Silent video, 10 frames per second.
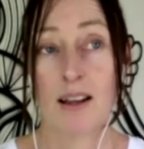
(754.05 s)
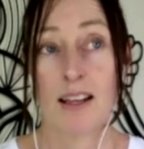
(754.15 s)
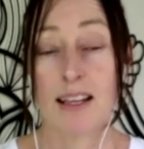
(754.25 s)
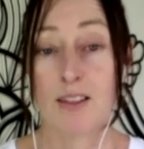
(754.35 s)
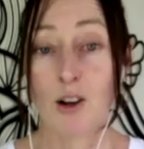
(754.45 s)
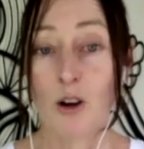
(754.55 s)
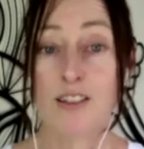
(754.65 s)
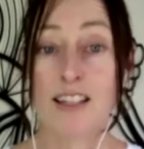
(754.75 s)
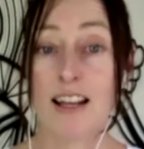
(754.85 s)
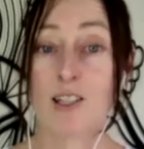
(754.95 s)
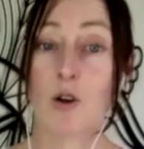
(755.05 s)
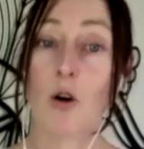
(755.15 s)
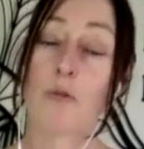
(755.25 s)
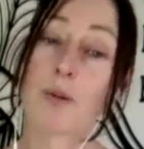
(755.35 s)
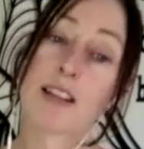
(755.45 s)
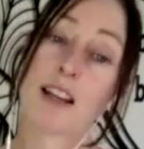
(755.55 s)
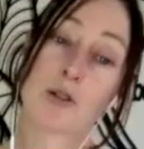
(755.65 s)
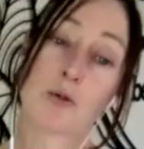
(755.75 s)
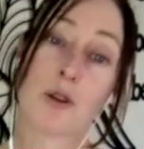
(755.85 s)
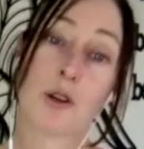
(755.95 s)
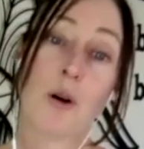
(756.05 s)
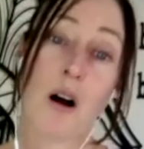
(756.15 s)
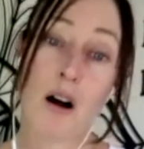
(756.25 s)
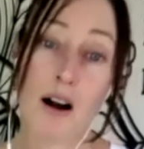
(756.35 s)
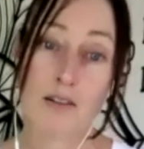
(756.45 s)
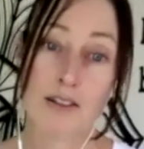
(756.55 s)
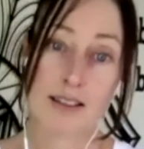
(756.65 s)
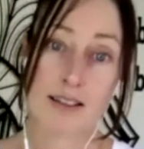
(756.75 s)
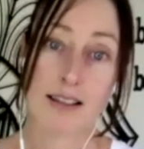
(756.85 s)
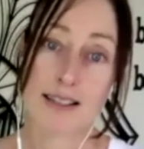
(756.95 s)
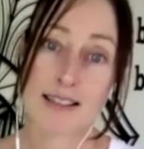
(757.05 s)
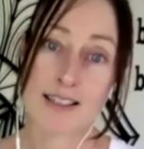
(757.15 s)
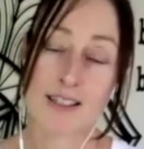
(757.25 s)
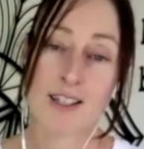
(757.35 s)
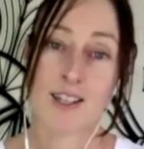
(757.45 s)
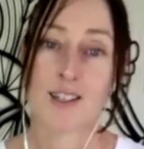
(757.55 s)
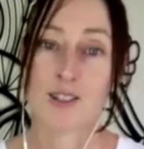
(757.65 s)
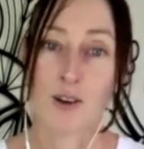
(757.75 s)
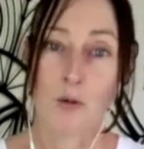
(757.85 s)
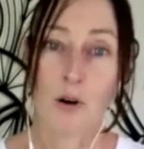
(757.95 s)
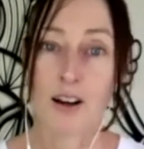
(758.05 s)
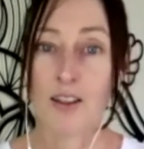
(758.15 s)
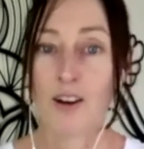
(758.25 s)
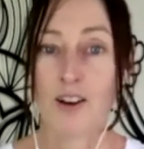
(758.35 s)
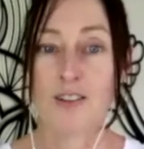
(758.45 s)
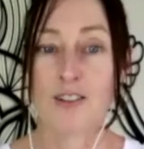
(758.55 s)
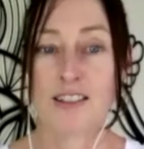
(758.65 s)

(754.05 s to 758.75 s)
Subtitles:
in the context of potential new hirers' needs. So what are those,